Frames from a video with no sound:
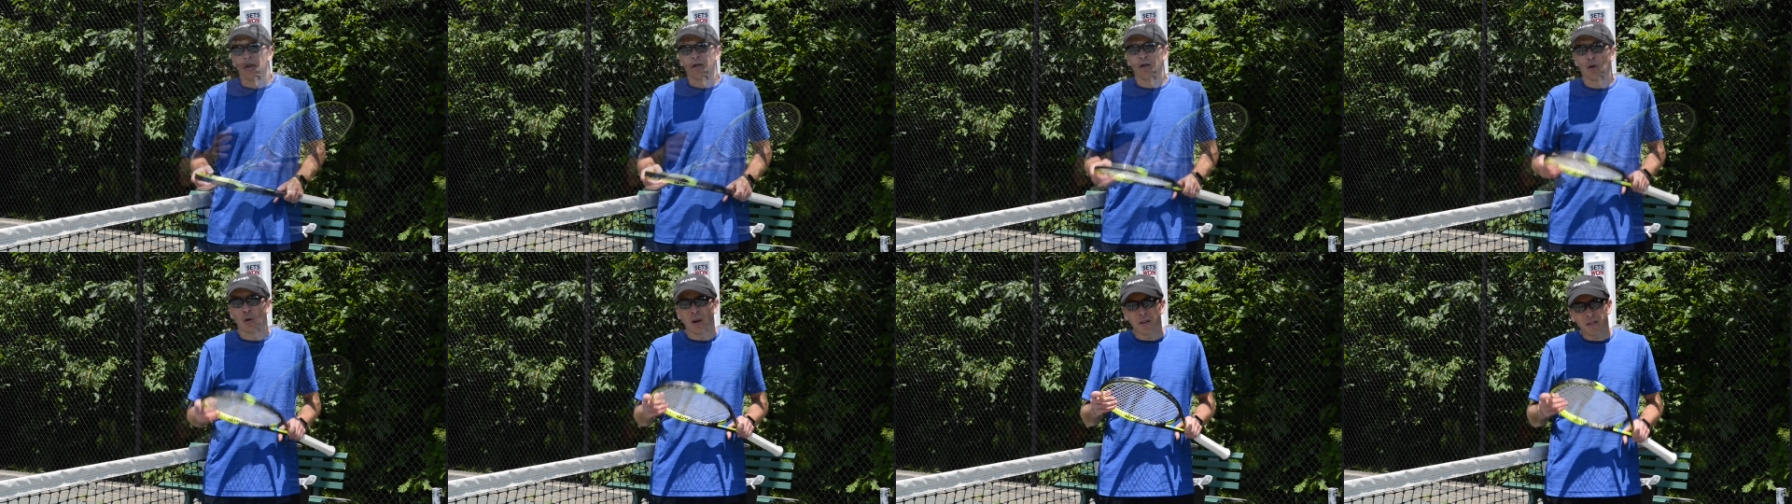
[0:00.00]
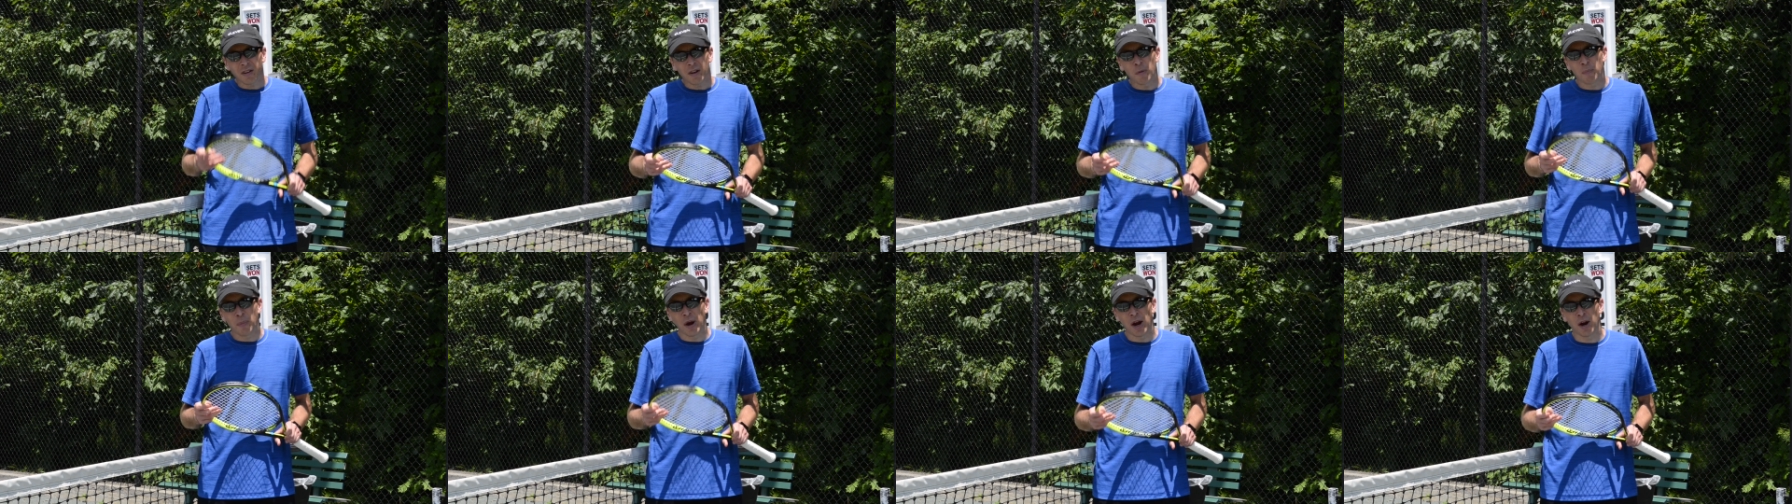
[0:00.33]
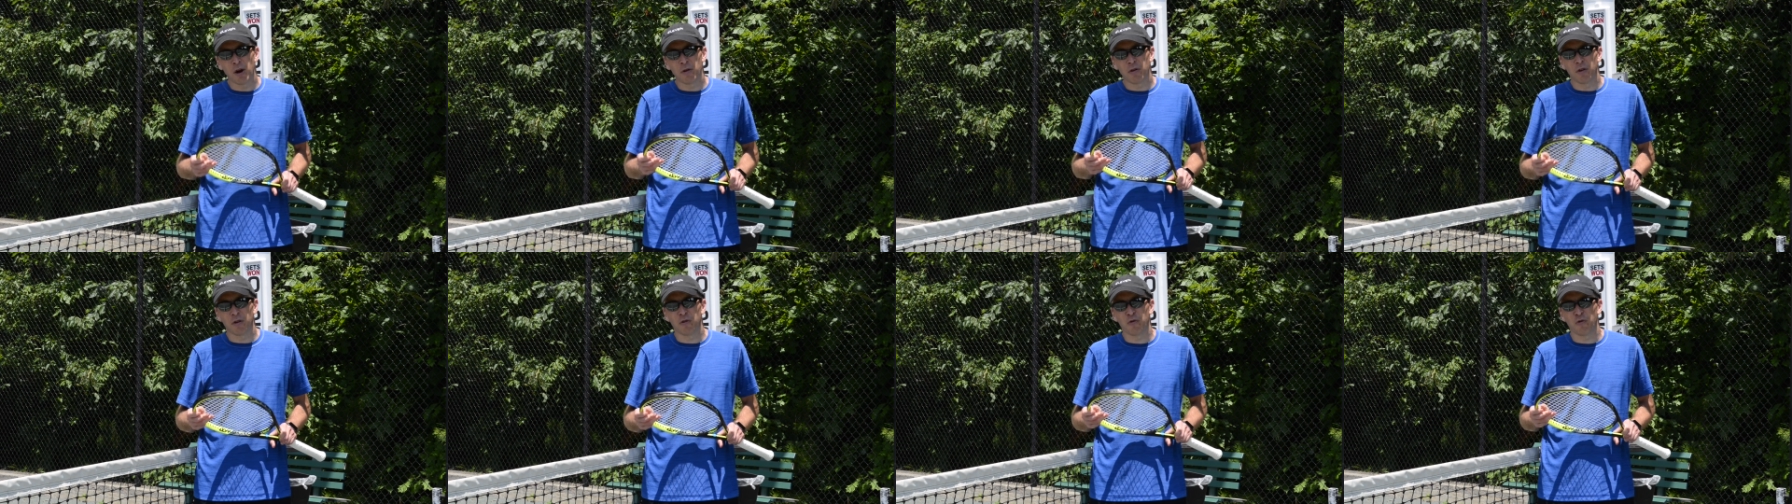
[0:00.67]
So let's
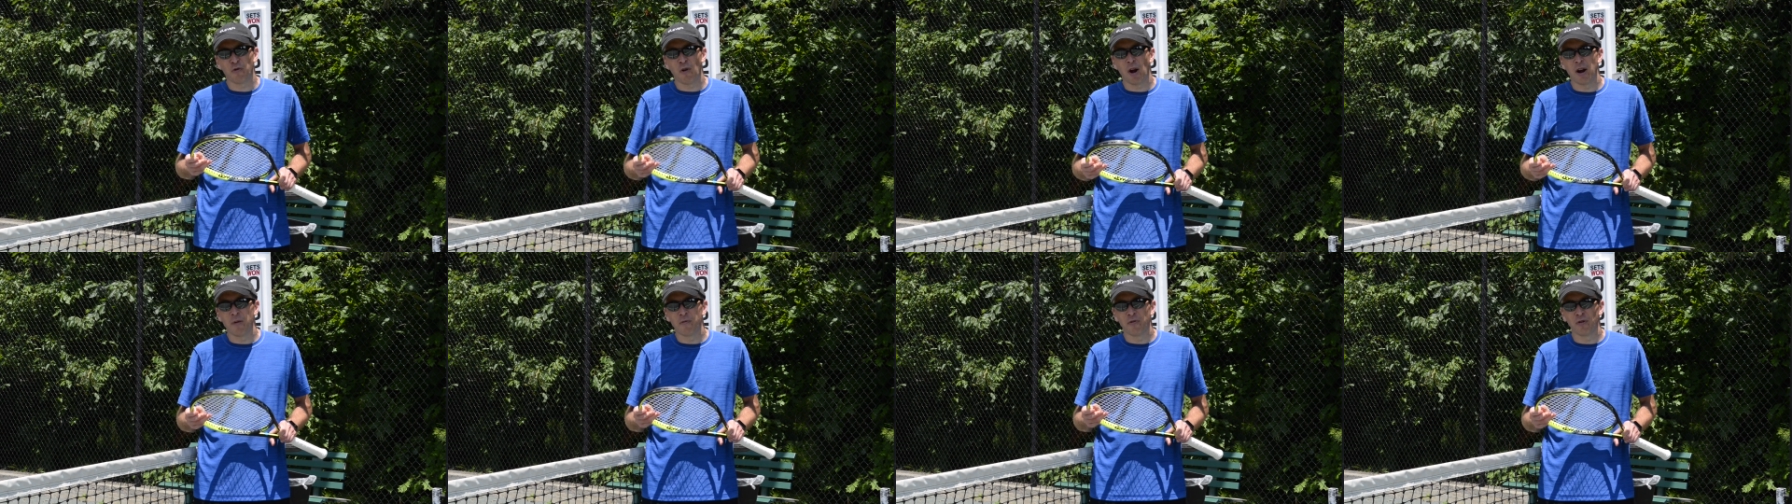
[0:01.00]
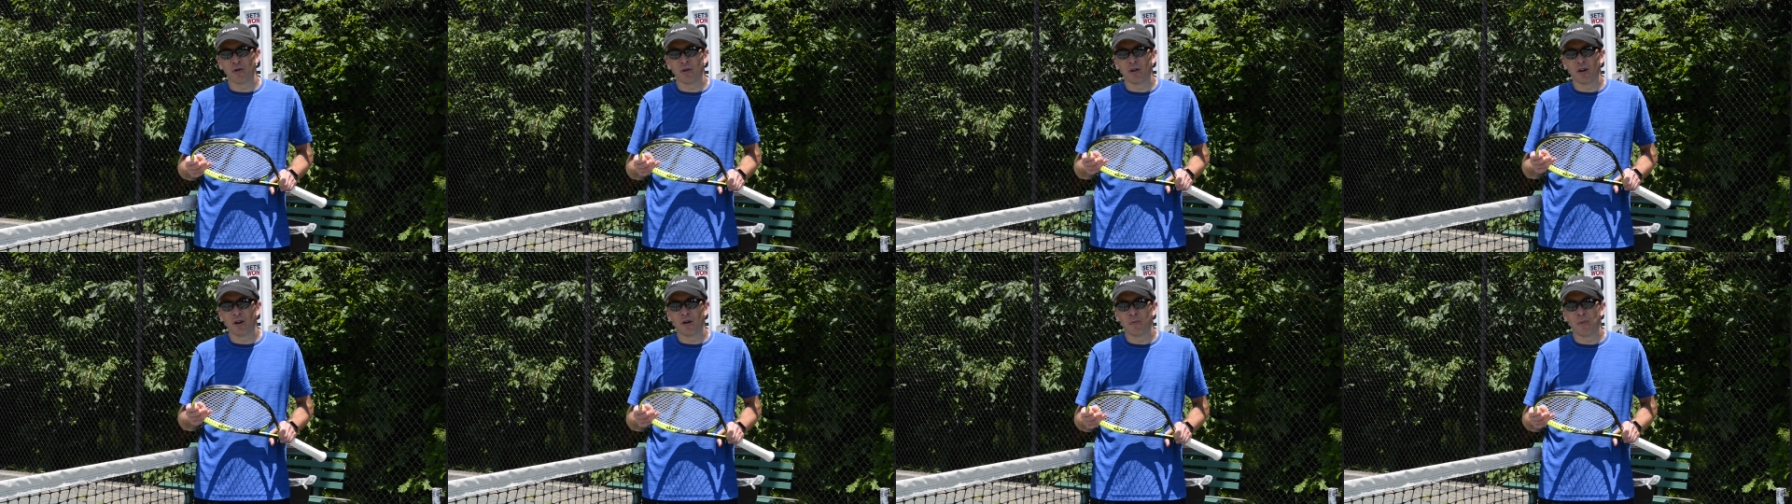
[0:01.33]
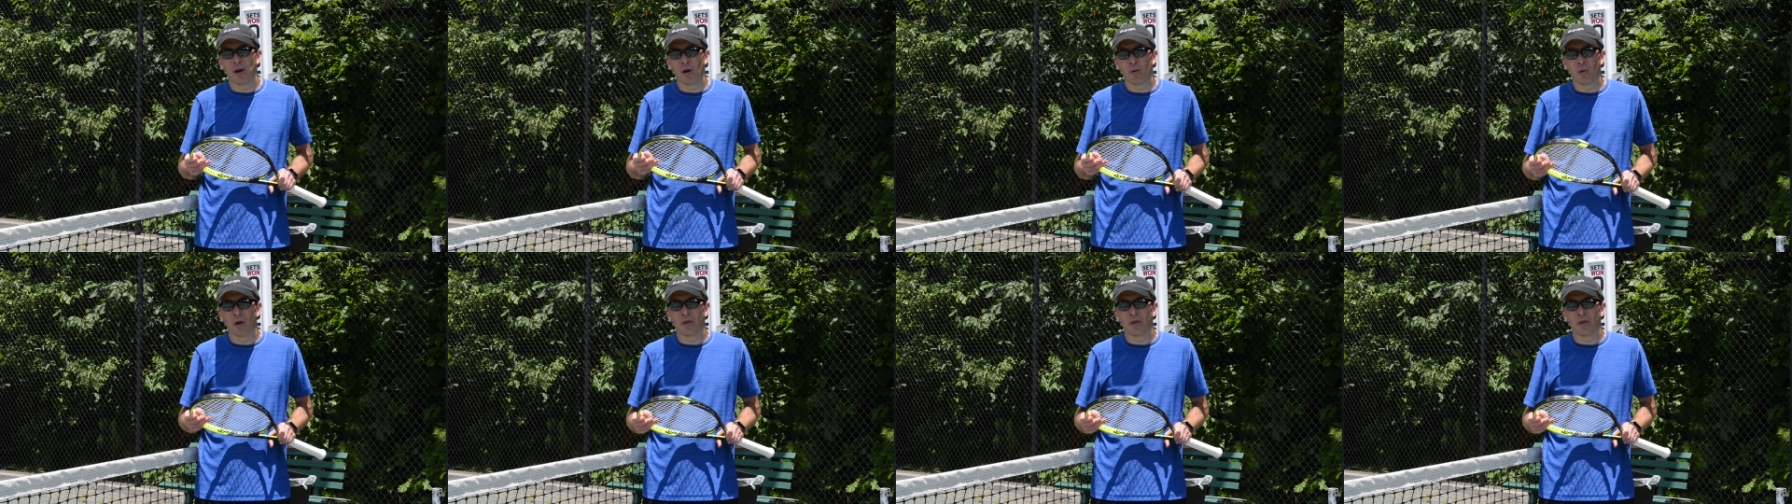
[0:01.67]
compare this frame for a little bit